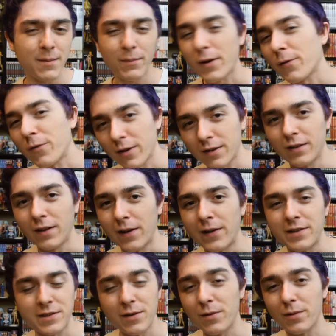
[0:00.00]
Pretty fucking
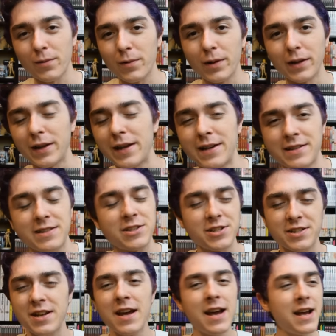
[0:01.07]
hilarious. It really is.
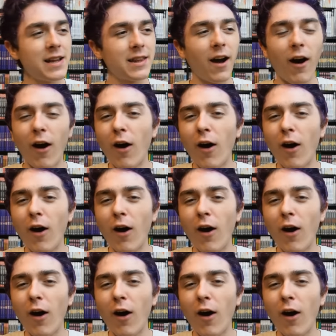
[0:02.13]
Just the